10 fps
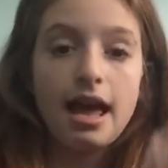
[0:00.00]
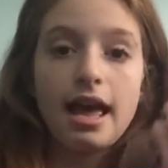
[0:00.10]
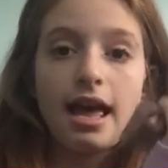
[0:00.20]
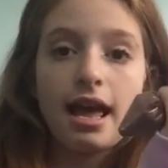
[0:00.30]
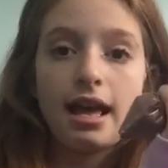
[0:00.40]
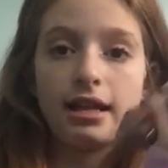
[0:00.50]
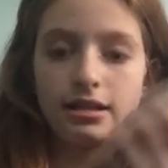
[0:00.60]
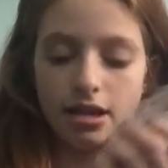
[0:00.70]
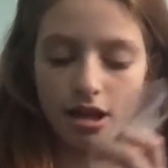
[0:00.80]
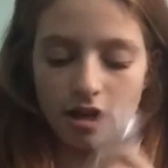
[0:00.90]

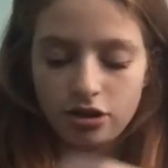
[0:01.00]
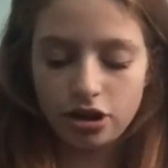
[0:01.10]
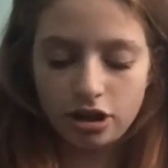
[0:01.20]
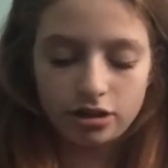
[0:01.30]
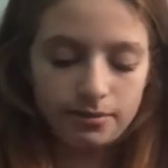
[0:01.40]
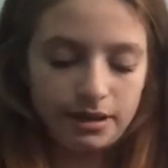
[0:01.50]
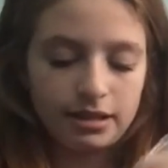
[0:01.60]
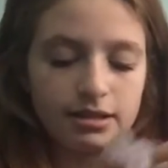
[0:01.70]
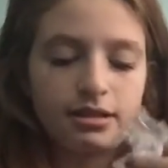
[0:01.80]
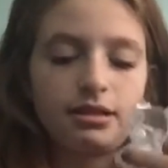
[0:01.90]
and a hot chocolate
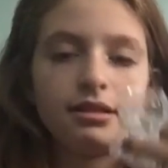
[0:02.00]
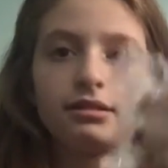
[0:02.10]
mix.